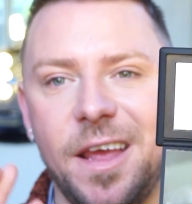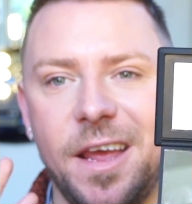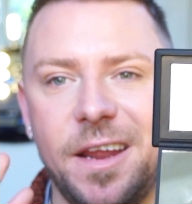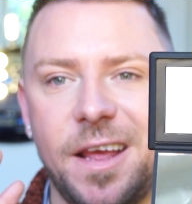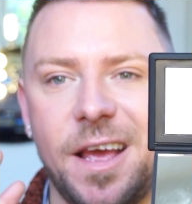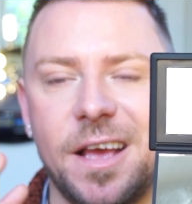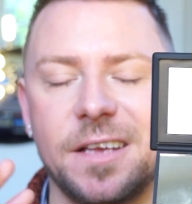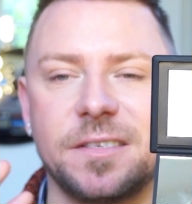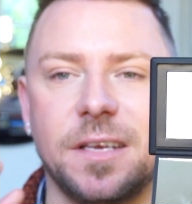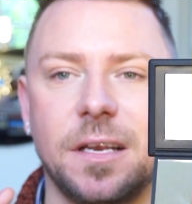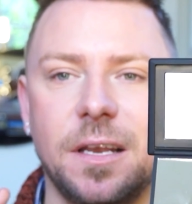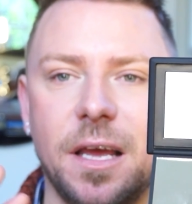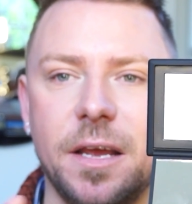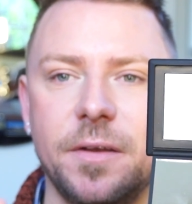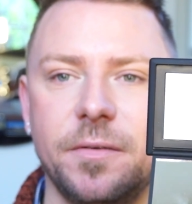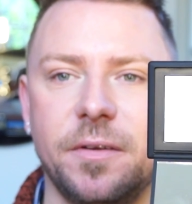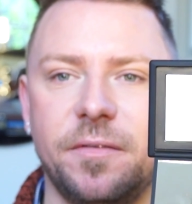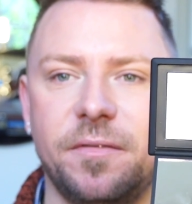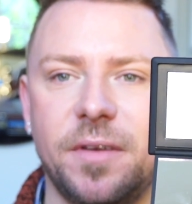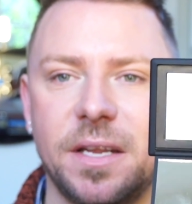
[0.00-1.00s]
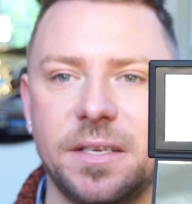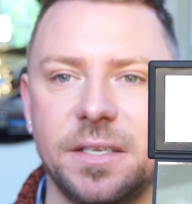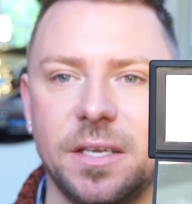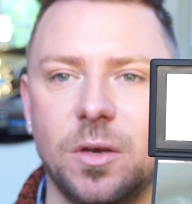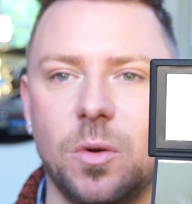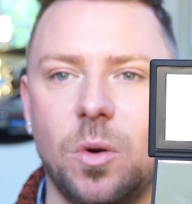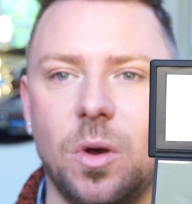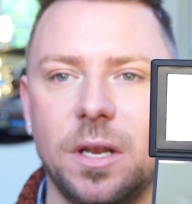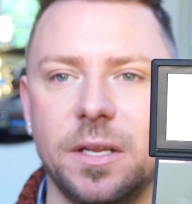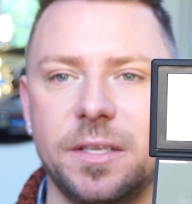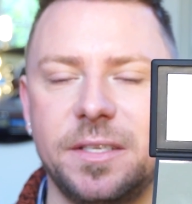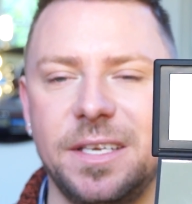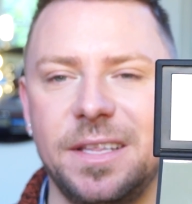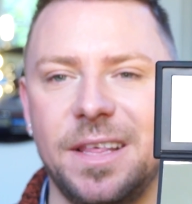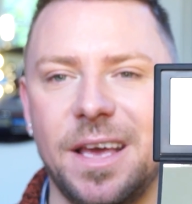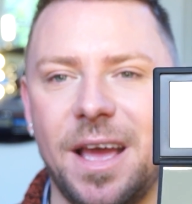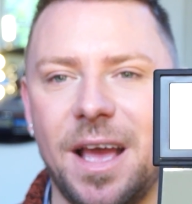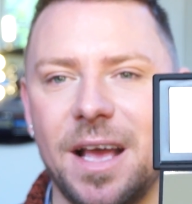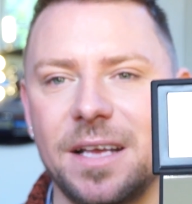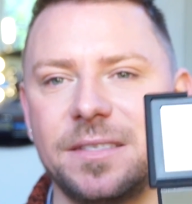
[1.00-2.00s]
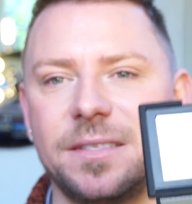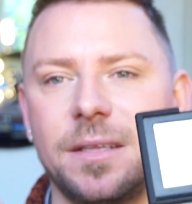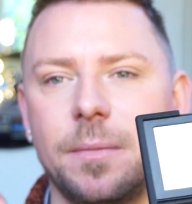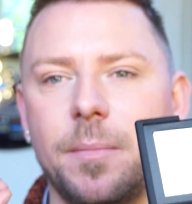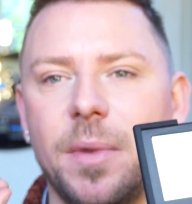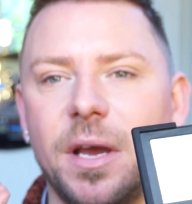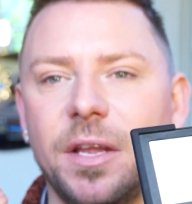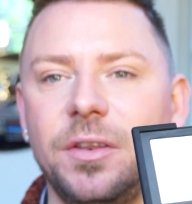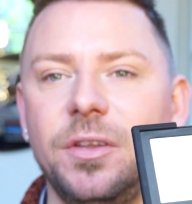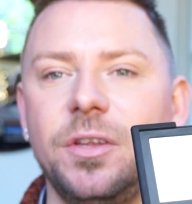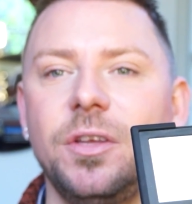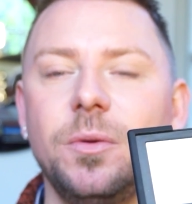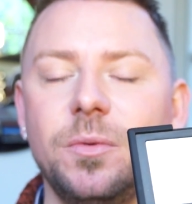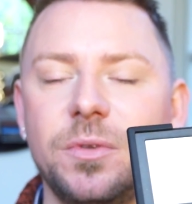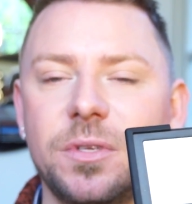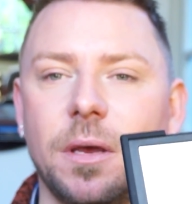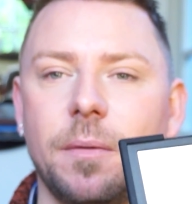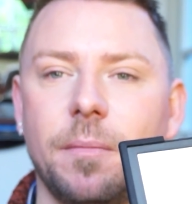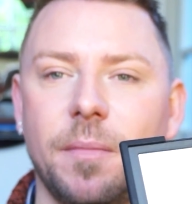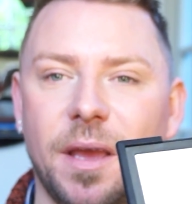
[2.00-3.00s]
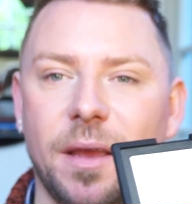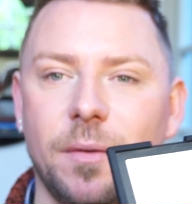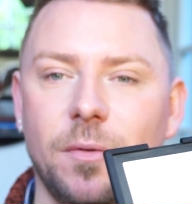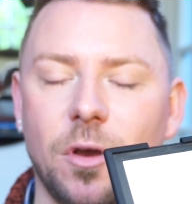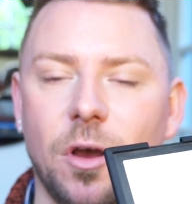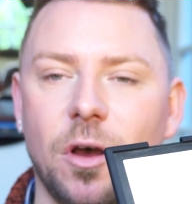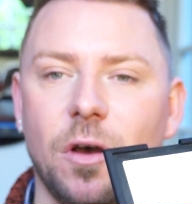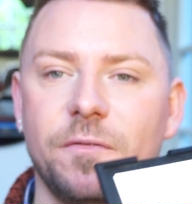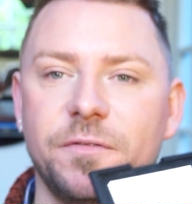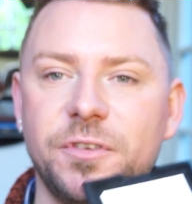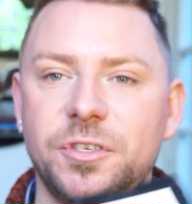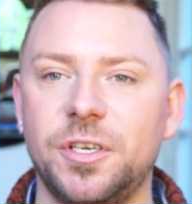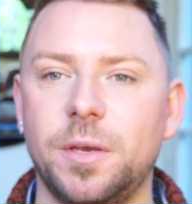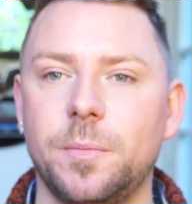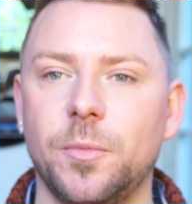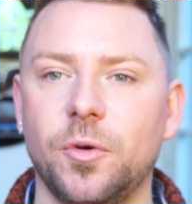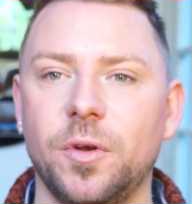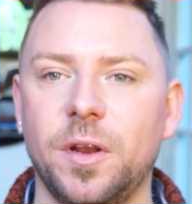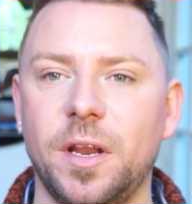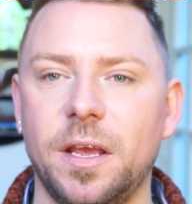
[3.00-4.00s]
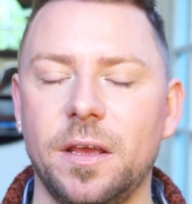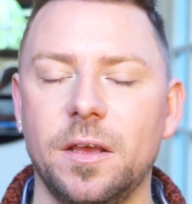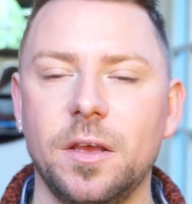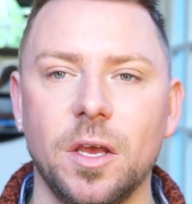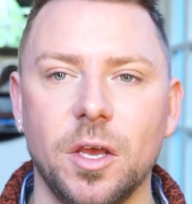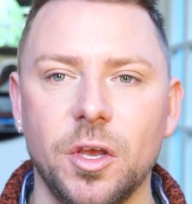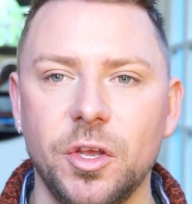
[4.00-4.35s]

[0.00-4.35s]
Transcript: It has a light reflecting quality that has the minute amount of shimmer in it.